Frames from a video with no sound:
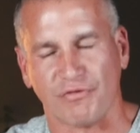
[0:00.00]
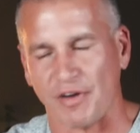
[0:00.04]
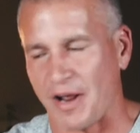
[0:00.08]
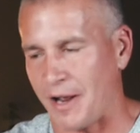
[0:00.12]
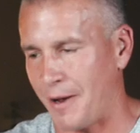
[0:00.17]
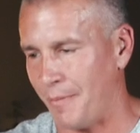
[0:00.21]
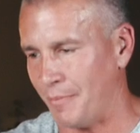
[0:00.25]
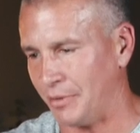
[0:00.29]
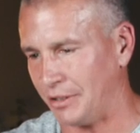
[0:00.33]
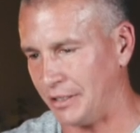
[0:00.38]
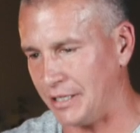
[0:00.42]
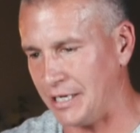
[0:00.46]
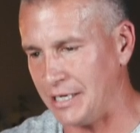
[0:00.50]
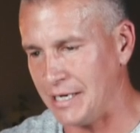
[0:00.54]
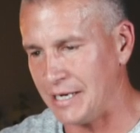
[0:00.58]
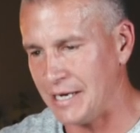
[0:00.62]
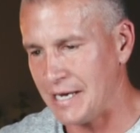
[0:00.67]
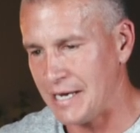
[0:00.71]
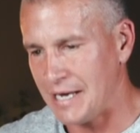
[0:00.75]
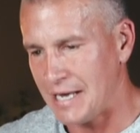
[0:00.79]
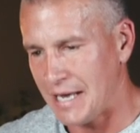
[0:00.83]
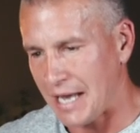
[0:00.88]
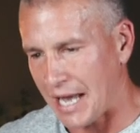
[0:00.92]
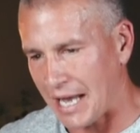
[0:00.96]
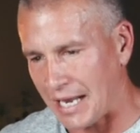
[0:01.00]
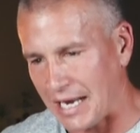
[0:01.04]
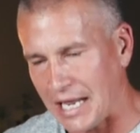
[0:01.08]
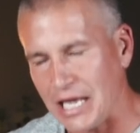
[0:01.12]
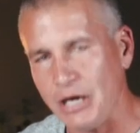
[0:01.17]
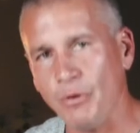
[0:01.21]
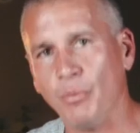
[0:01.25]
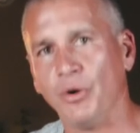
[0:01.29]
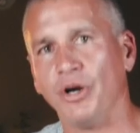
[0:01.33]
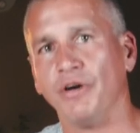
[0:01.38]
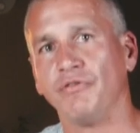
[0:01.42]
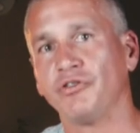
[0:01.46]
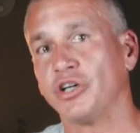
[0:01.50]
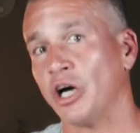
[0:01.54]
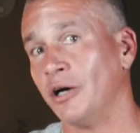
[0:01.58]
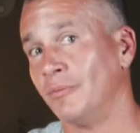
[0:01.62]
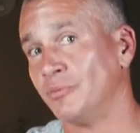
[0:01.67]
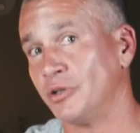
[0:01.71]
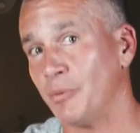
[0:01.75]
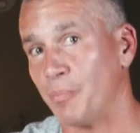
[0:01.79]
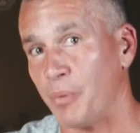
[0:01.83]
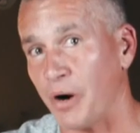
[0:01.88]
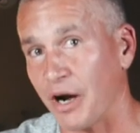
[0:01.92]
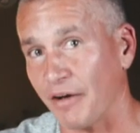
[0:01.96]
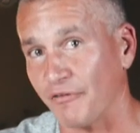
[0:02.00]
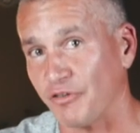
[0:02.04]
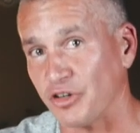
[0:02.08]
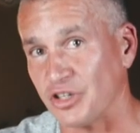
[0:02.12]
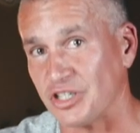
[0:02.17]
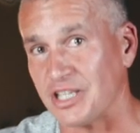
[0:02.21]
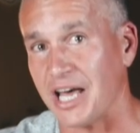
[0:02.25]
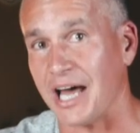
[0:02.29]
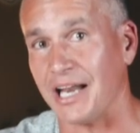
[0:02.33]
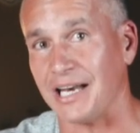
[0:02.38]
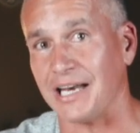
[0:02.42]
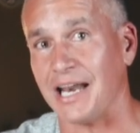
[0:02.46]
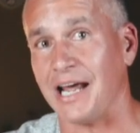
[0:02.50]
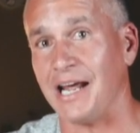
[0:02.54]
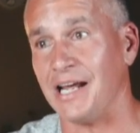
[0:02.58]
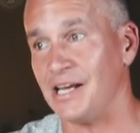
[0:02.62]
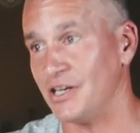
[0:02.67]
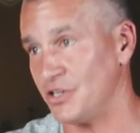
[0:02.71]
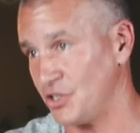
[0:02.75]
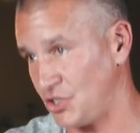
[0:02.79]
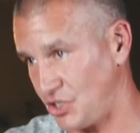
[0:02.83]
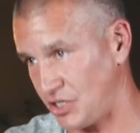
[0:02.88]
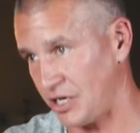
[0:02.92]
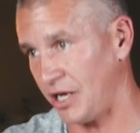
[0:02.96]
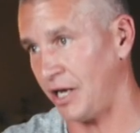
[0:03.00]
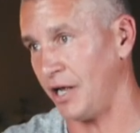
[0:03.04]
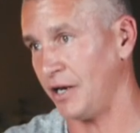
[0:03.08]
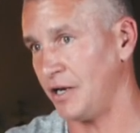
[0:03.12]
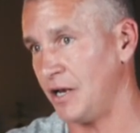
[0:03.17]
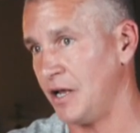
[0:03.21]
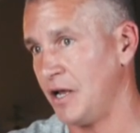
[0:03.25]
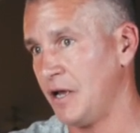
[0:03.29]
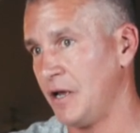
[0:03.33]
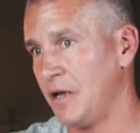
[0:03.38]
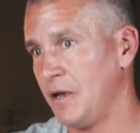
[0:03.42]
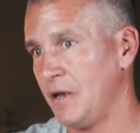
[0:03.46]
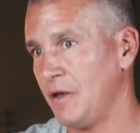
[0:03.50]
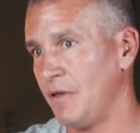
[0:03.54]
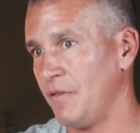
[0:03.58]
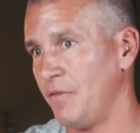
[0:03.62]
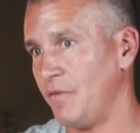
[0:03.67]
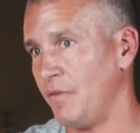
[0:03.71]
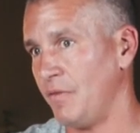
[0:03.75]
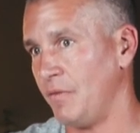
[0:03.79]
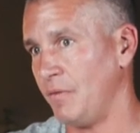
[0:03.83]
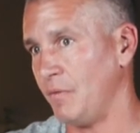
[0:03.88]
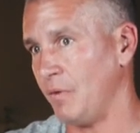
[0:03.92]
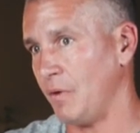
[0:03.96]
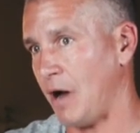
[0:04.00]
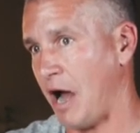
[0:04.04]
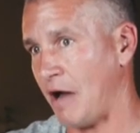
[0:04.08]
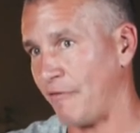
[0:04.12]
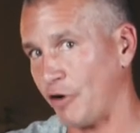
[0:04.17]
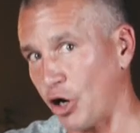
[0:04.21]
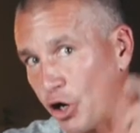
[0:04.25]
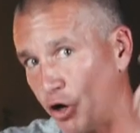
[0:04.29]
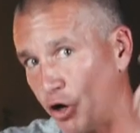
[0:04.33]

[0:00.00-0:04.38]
family and he would have come to breakfast that day and said, I've